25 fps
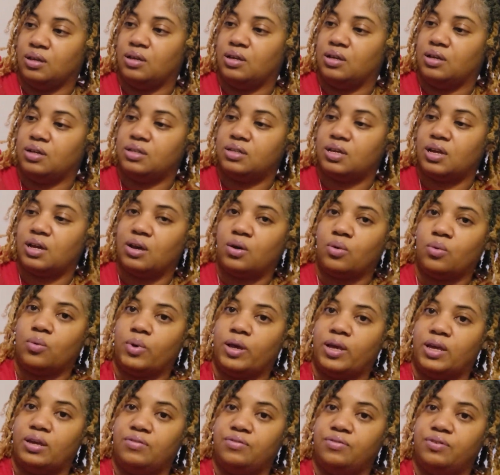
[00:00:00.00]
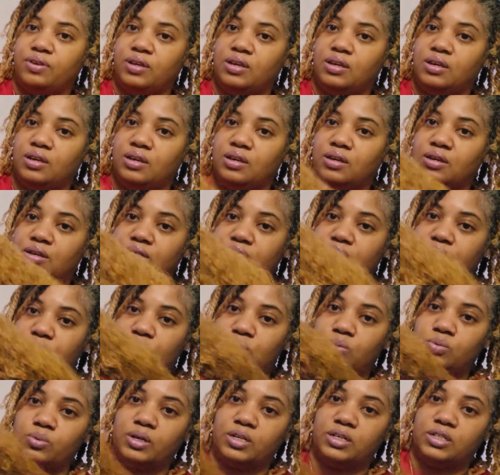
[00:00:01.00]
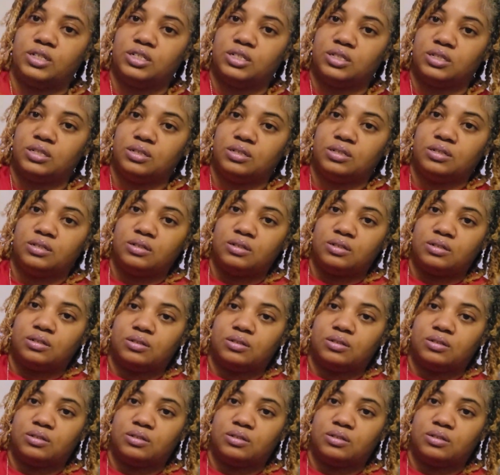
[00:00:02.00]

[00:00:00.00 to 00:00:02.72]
It's like a wavy situation.